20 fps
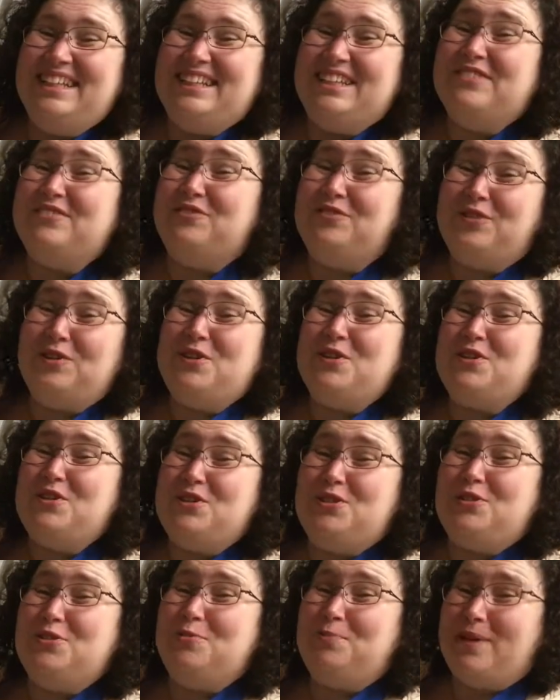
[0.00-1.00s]
The
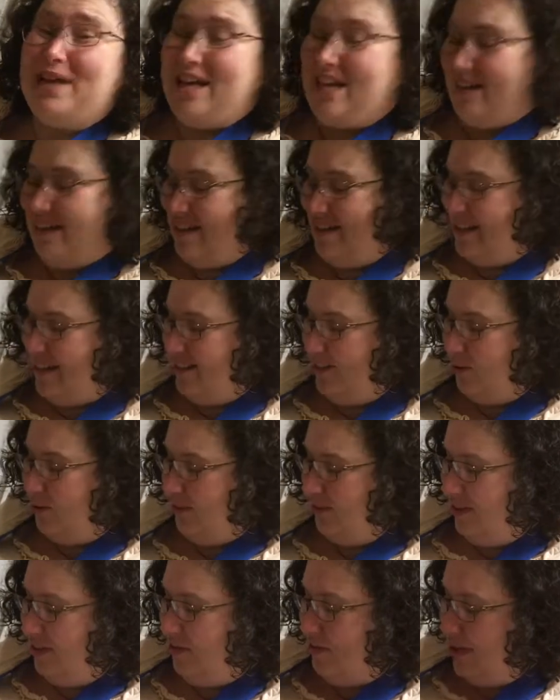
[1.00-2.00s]
first 2 patties are
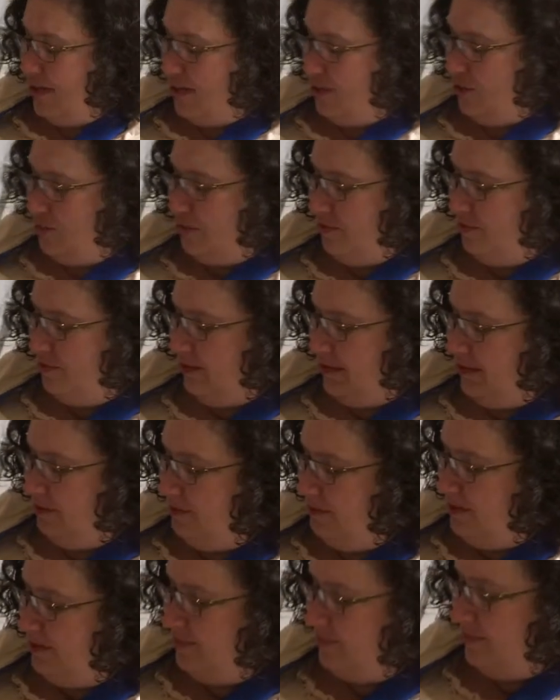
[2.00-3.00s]
totally ready to be
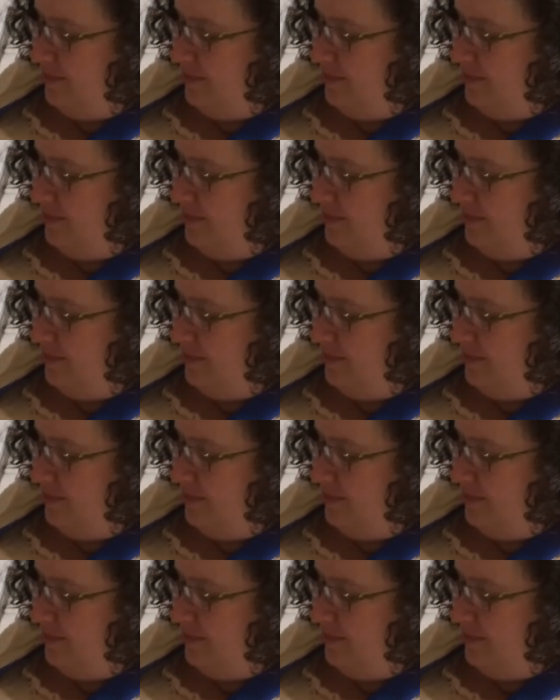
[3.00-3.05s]
flipped.